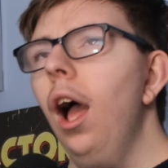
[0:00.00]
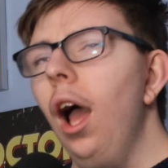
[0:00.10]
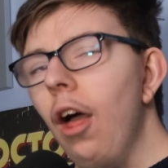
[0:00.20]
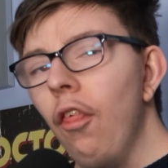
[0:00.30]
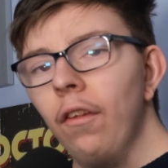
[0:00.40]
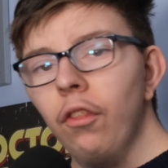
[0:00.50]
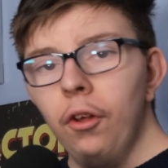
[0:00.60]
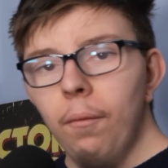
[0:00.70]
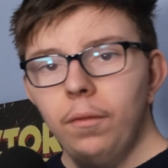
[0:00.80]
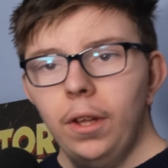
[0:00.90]
I think
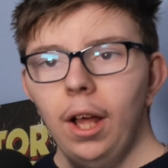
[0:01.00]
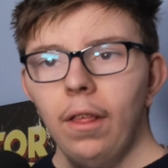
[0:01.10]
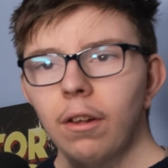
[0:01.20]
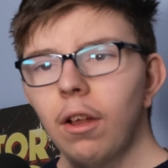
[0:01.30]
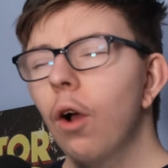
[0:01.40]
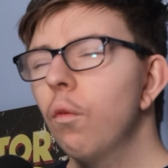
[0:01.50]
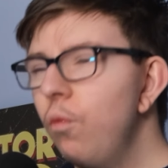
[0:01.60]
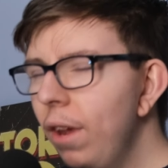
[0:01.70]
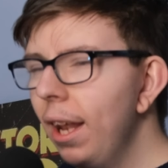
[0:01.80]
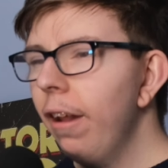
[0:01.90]
that I
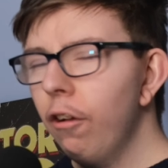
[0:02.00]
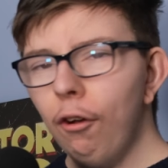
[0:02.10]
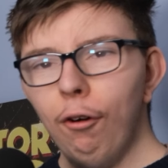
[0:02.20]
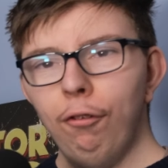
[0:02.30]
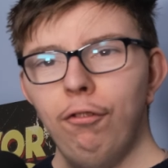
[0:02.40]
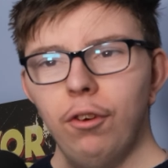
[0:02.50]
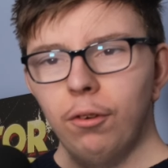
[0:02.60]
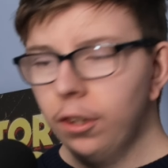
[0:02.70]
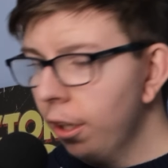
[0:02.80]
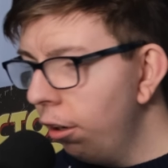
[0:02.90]
really loved
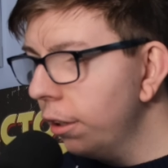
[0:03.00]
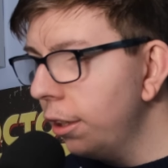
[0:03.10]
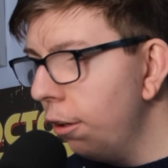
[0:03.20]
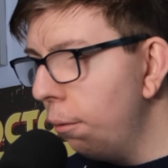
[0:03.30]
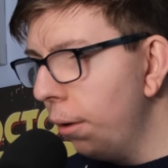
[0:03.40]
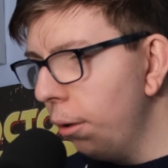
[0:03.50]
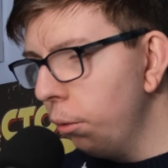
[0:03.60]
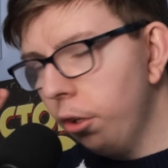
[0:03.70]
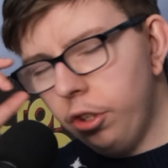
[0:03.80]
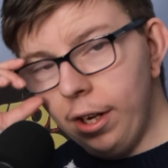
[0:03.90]
because I looked it up when I was
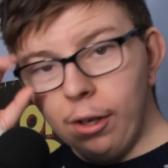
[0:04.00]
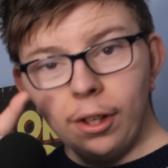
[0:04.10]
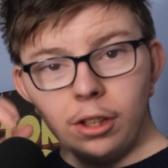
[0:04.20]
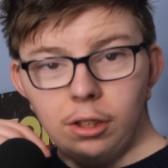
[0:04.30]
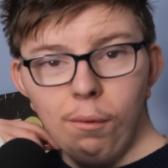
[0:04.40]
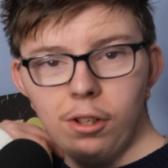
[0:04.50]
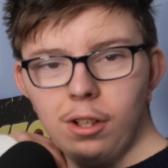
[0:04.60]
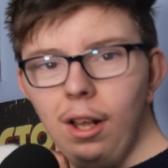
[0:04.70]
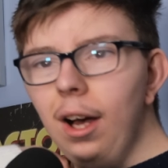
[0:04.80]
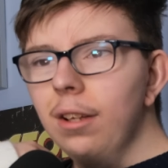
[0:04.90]
watching it. I was actually watching
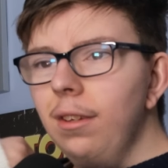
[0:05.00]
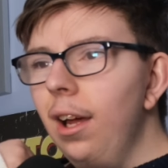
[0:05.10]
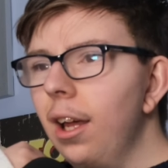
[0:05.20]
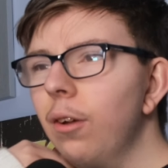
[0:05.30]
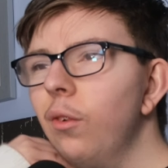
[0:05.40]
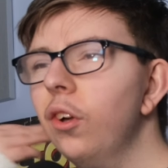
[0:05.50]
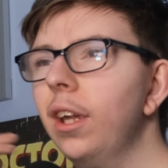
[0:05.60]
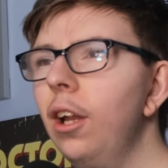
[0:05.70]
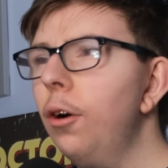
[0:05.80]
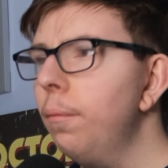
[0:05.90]
it last night, and I was
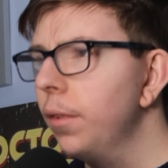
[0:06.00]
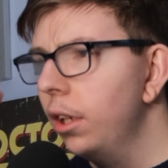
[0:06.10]
looking up.